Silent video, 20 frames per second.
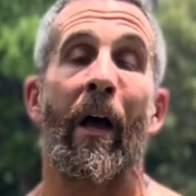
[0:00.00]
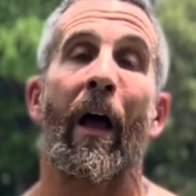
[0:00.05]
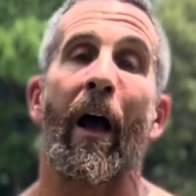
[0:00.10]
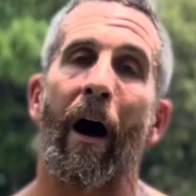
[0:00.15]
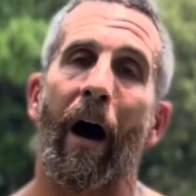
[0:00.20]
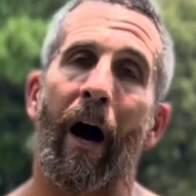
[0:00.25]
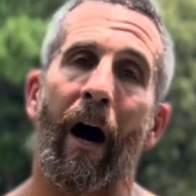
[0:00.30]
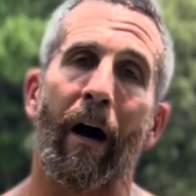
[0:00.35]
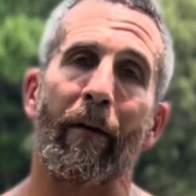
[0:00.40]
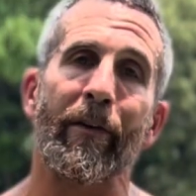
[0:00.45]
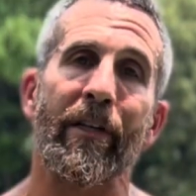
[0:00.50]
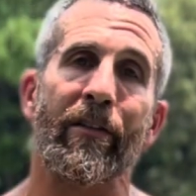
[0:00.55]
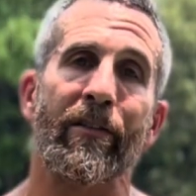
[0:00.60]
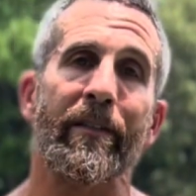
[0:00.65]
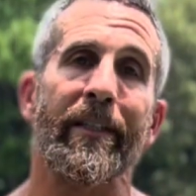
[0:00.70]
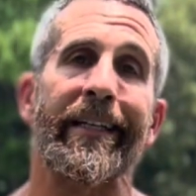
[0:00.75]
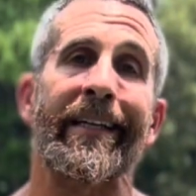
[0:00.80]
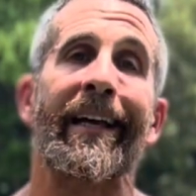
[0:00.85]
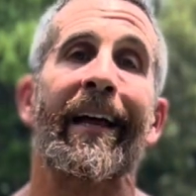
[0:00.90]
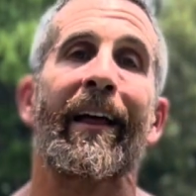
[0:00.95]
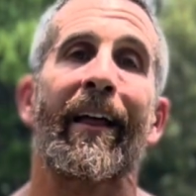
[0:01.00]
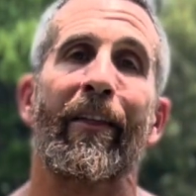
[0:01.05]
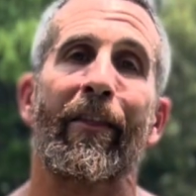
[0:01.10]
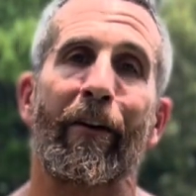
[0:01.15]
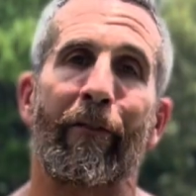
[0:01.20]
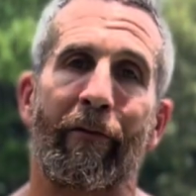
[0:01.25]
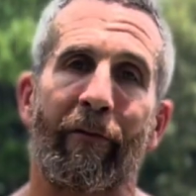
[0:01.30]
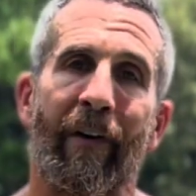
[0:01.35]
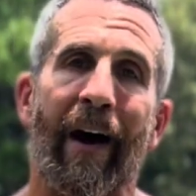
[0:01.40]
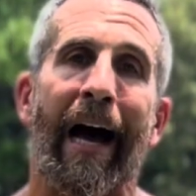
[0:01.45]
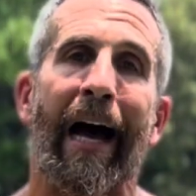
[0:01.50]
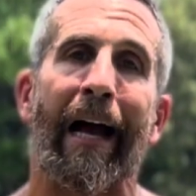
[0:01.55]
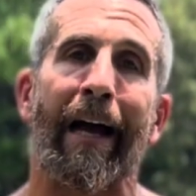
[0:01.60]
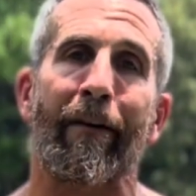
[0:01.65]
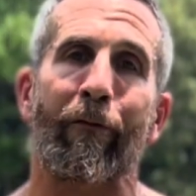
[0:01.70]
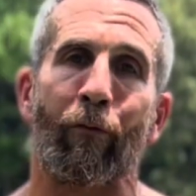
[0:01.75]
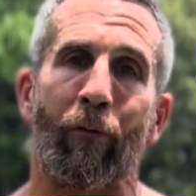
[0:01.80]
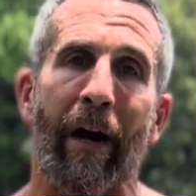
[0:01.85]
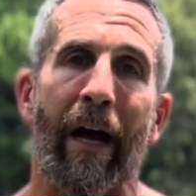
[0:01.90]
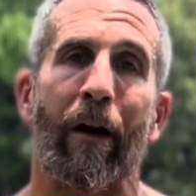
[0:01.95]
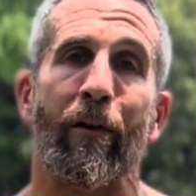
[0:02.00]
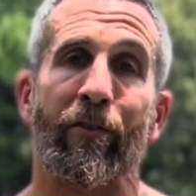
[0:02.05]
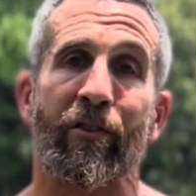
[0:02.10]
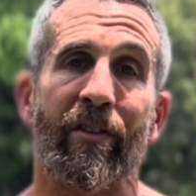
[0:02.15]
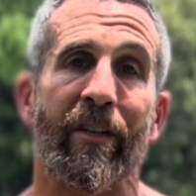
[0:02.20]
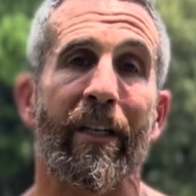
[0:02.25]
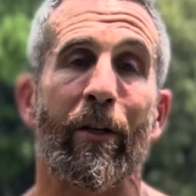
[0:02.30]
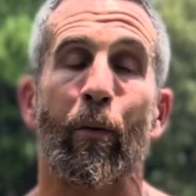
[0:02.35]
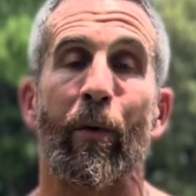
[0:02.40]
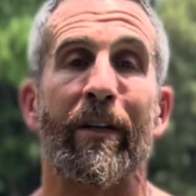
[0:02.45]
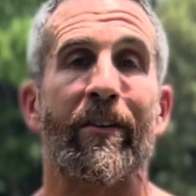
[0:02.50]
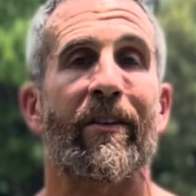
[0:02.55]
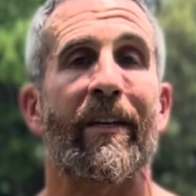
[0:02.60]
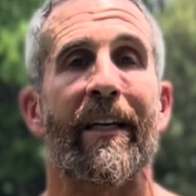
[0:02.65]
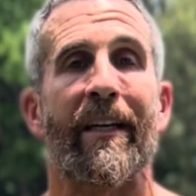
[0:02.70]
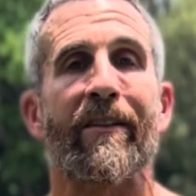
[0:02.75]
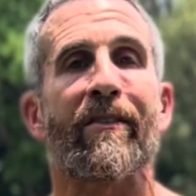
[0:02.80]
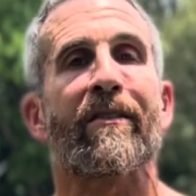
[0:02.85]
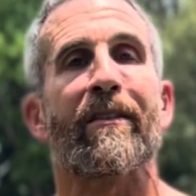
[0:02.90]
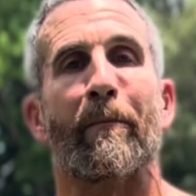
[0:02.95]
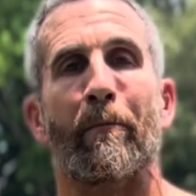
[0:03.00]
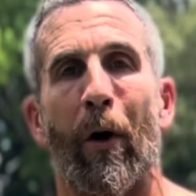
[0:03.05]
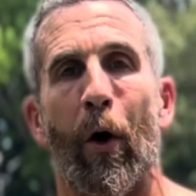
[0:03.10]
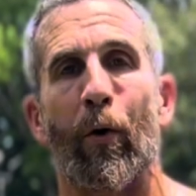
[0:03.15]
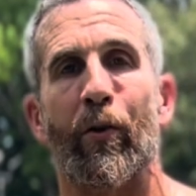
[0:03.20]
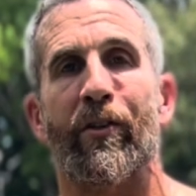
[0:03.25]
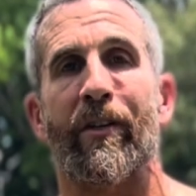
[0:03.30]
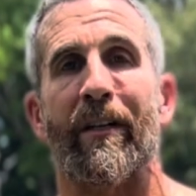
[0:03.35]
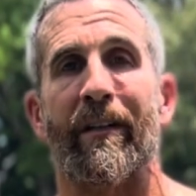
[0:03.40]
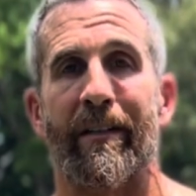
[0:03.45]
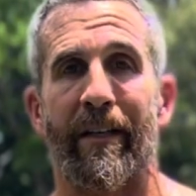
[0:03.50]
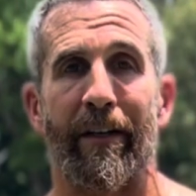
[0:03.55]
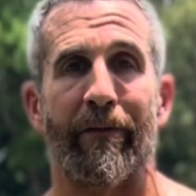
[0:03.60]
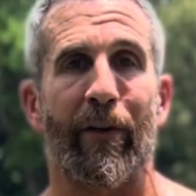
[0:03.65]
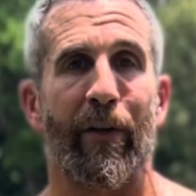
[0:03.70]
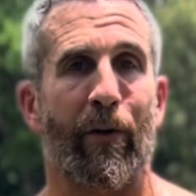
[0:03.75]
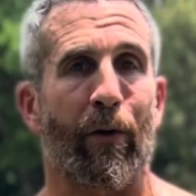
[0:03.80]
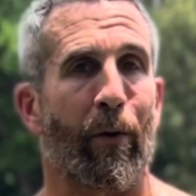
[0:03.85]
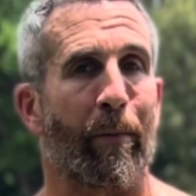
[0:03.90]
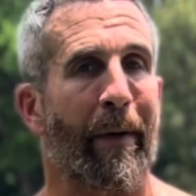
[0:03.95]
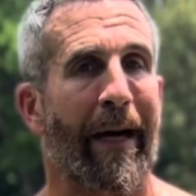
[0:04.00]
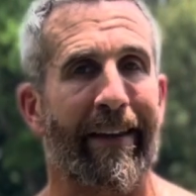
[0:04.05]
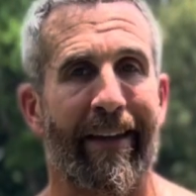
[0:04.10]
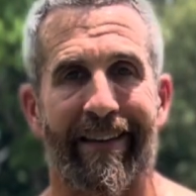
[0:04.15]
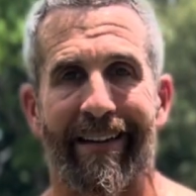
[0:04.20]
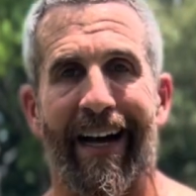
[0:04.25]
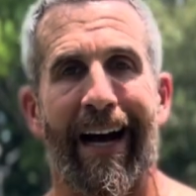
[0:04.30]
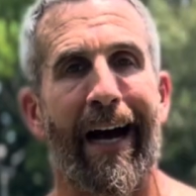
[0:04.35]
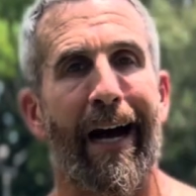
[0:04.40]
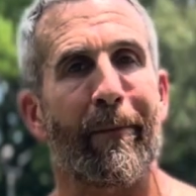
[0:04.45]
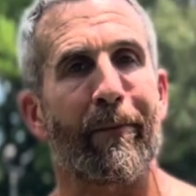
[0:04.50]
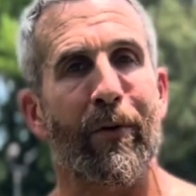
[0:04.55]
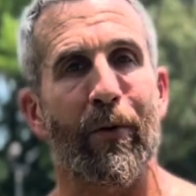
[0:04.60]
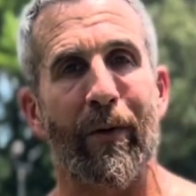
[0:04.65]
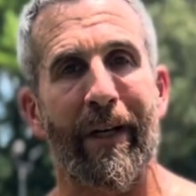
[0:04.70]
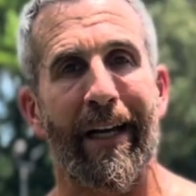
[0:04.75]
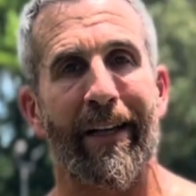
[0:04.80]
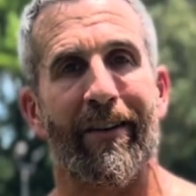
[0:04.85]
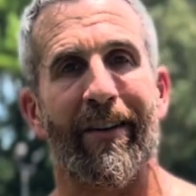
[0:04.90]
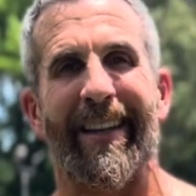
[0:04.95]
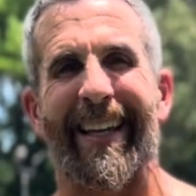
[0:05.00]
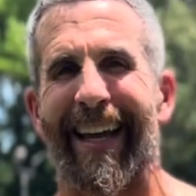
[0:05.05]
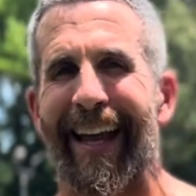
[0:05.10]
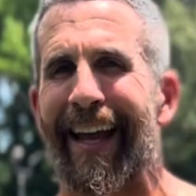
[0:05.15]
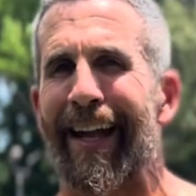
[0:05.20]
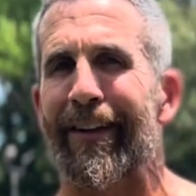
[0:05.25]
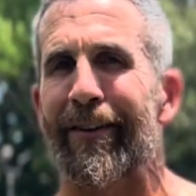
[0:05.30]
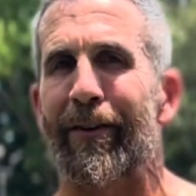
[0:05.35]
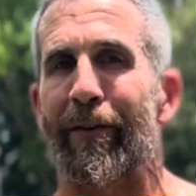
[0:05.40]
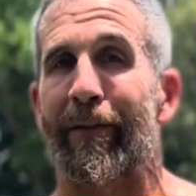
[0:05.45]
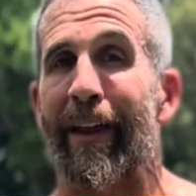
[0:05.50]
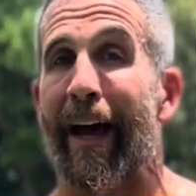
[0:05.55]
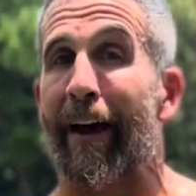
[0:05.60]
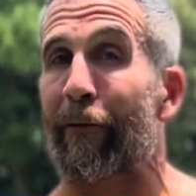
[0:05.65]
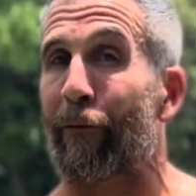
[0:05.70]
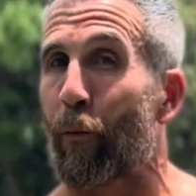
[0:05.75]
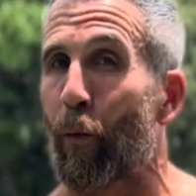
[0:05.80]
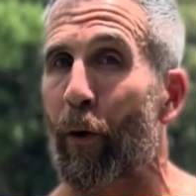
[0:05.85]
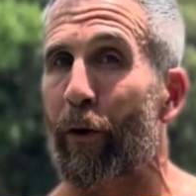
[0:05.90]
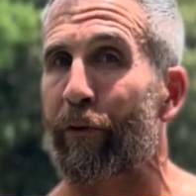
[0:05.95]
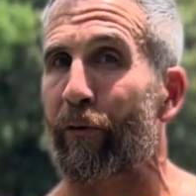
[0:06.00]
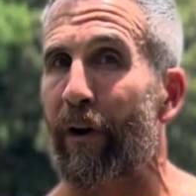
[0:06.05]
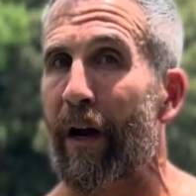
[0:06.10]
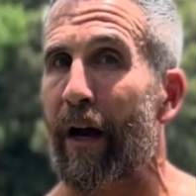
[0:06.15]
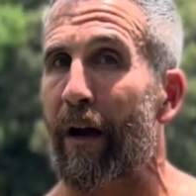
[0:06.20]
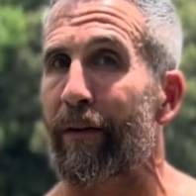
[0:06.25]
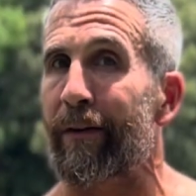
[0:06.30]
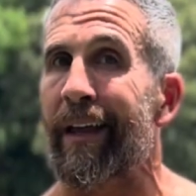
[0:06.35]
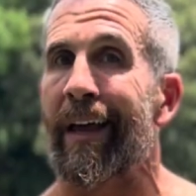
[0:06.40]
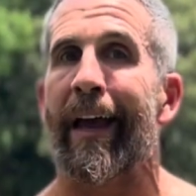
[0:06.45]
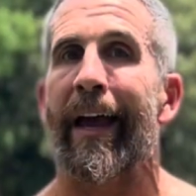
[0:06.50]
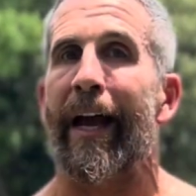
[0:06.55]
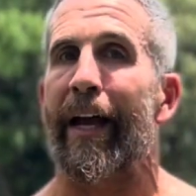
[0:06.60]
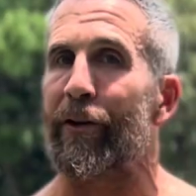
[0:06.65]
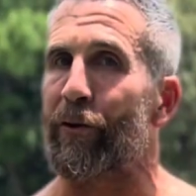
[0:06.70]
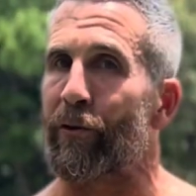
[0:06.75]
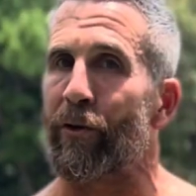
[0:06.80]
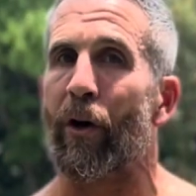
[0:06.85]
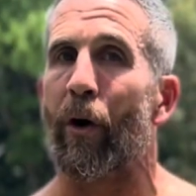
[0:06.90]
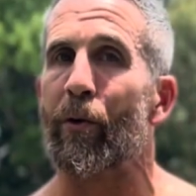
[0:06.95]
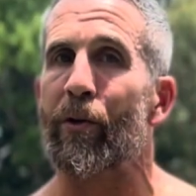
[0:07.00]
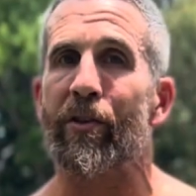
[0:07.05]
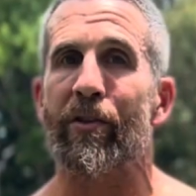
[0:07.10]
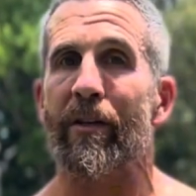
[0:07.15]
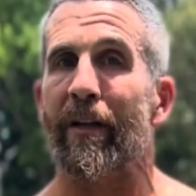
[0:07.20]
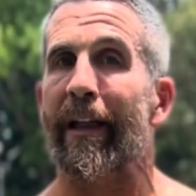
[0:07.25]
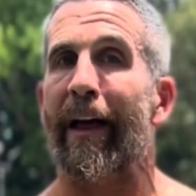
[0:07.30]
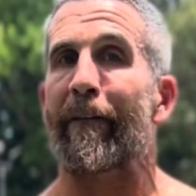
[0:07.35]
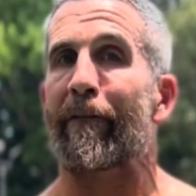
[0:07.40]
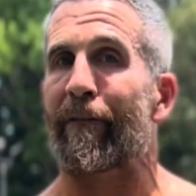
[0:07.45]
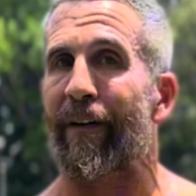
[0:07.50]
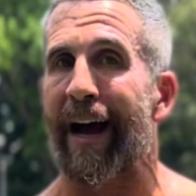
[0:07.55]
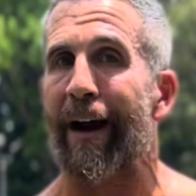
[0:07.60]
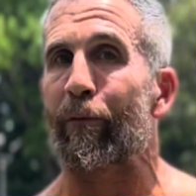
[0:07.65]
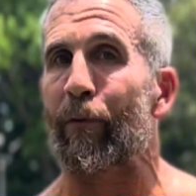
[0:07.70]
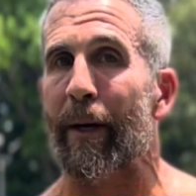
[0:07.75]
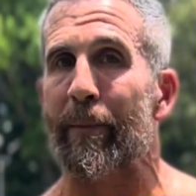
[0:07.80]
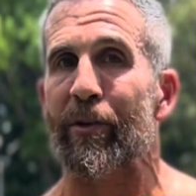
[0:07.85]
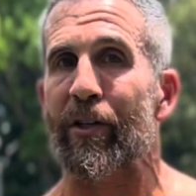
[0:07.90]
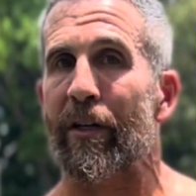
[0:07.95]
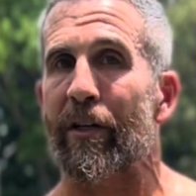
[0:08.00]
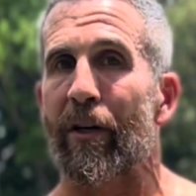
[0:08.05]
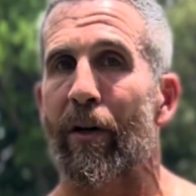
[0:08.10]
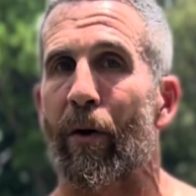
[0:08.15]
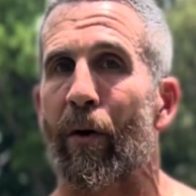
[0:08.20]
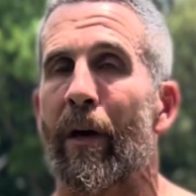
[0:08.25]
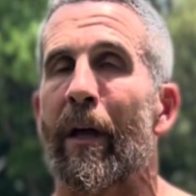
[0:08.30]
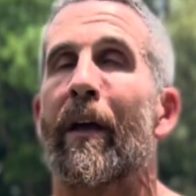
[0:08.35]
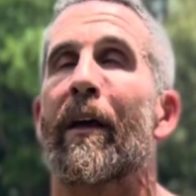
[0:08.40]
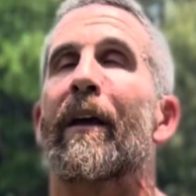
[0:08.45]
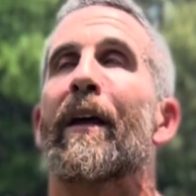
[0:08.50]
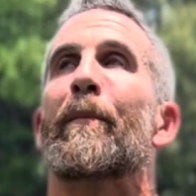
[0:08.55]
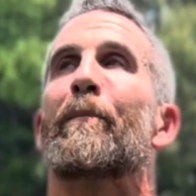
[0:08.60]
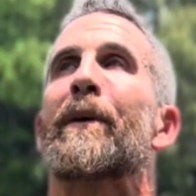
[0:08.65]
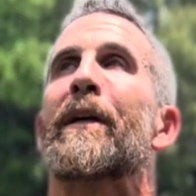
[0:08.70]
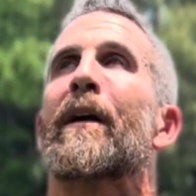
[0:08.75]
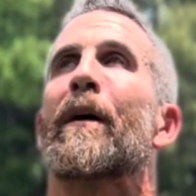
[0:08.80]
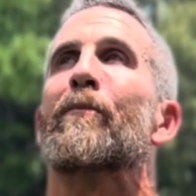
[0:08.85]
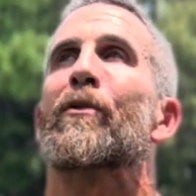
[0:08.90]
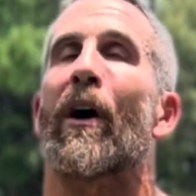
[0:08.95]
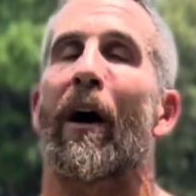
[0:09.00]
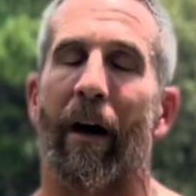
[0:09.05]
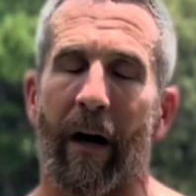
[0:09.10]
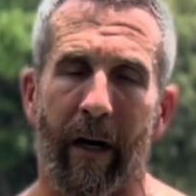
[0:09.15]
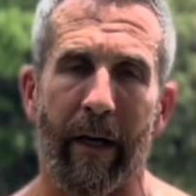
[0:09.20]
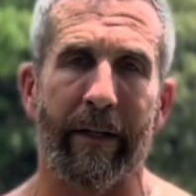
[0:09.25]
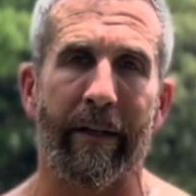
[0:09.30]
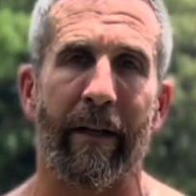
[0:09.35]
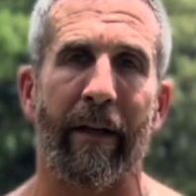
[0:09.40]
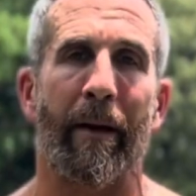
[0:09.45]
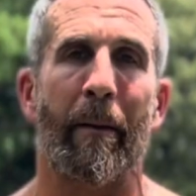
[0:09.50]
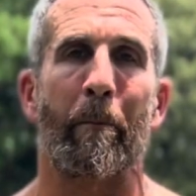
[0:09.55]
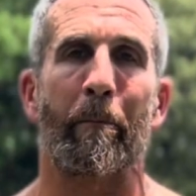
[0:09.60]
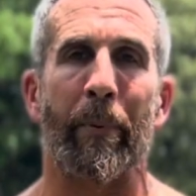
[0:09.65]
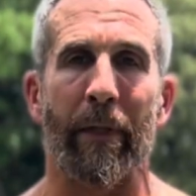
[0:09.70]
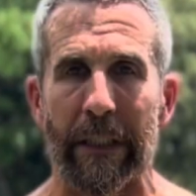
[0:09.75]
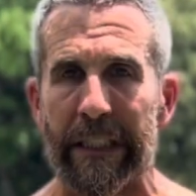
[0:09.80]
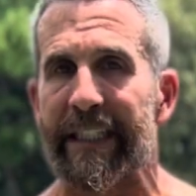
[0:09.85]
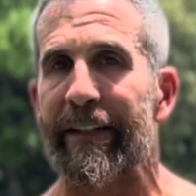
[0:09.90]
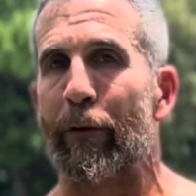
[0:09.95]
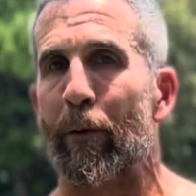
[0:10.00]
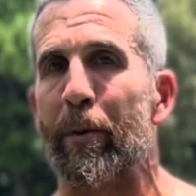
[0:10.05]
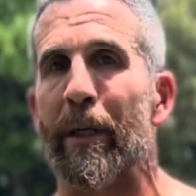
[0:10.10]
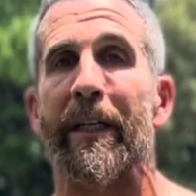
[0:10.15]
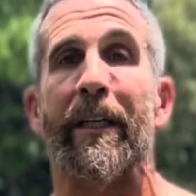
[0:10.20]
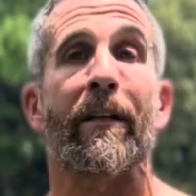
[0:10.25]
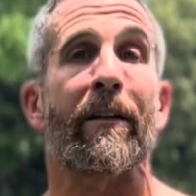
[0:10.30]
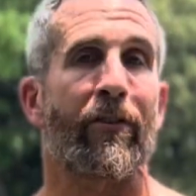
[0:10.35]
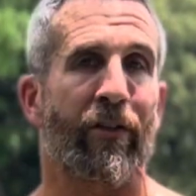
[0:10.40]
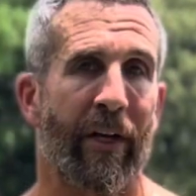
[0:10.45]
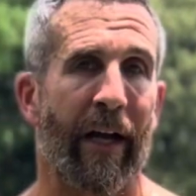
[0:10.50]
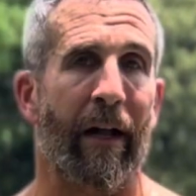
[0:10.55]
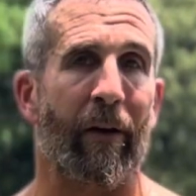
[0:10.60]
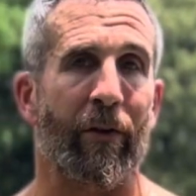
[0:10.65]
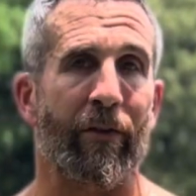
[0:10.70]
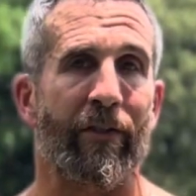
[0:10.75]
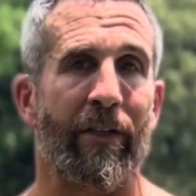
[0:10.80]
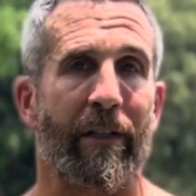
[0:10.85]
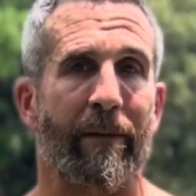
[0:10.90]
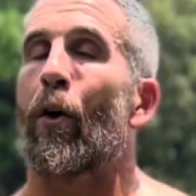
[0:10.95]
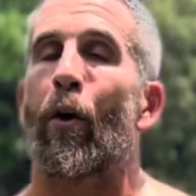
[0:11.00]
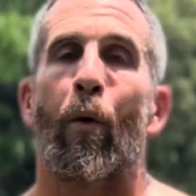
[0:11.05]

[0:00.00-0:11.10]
Obviously, the 5-round sequence is the most difficult. By the time you get to the end of that 4th round and you know you still have 5 reps to go, it becomes unbelievably challenging.